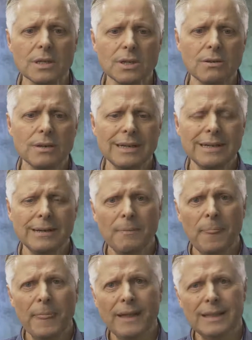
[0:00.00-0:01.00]
So
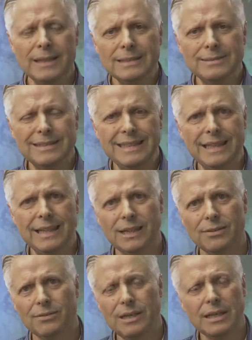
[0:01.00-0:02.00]

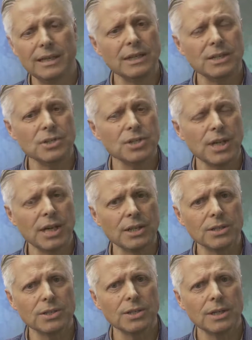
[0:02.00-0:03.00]
really nothing's
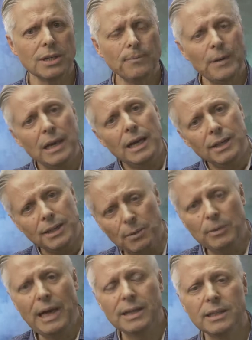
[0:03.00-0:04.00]
changed.
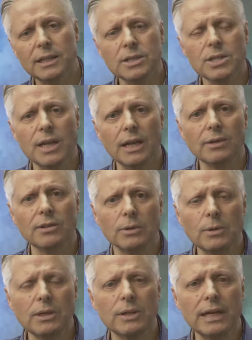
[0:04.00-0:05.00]
Then we had the internet. You
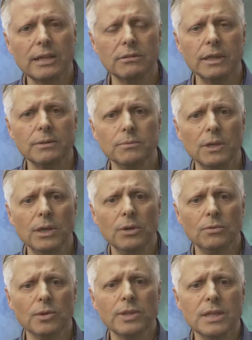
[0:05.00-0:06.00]
think, well, okay, great,
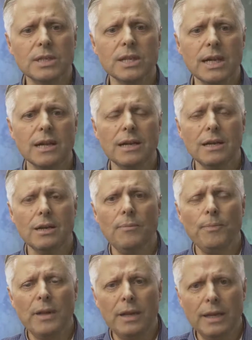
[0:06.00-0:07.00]
got the internet.
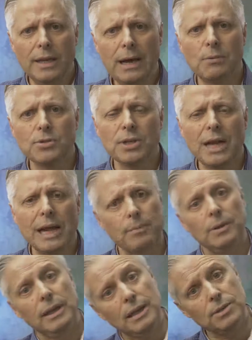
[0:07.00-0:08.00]
Now what's going to
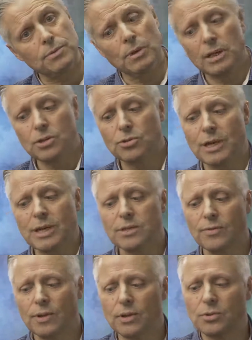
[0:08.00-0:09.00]
happen? Then it
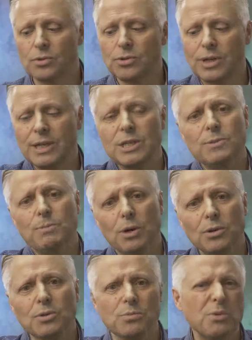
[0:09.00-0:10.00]
transferred or
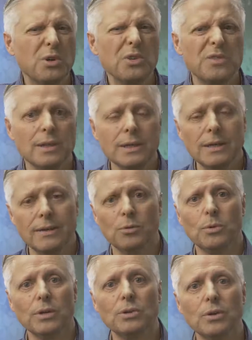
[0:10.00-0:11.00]
transposed, moved,
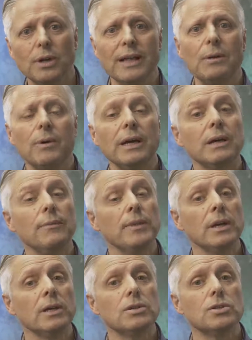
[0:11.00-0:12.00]
if you want to call it that way,
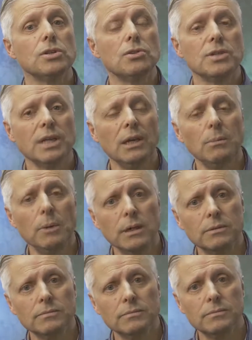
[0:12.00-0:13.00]
to using
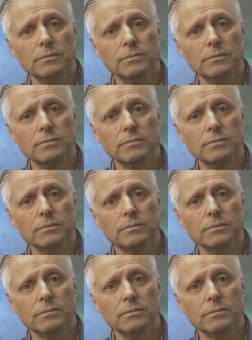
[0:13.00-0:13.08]
email.